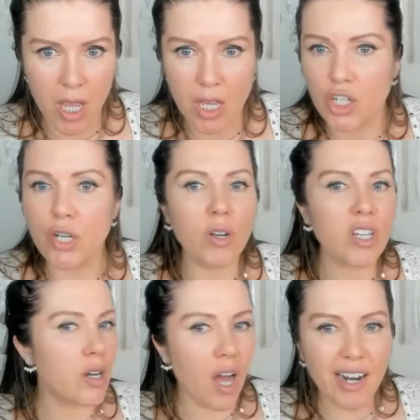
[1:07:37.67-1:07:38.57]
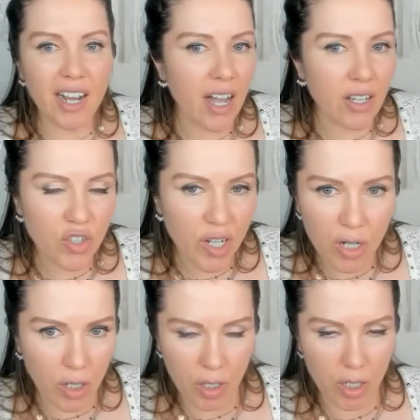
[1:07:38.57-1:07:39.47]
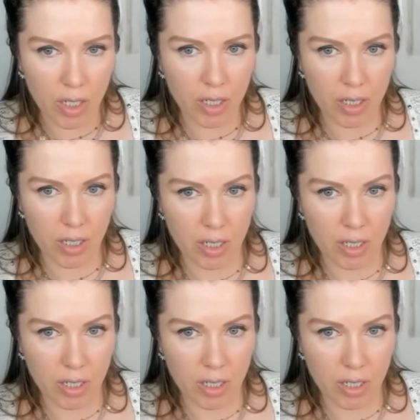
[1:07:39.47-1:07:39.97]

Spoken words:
She was not a country girl,